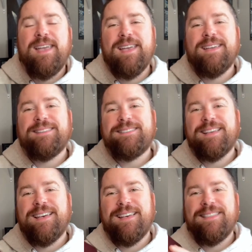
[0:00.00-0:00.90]
And
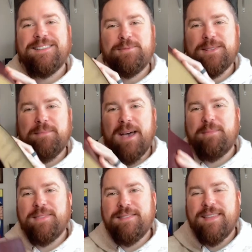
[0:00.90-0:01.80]
uh, this was a
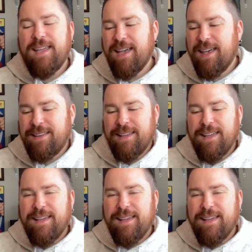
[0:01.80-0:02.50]
Bible that they had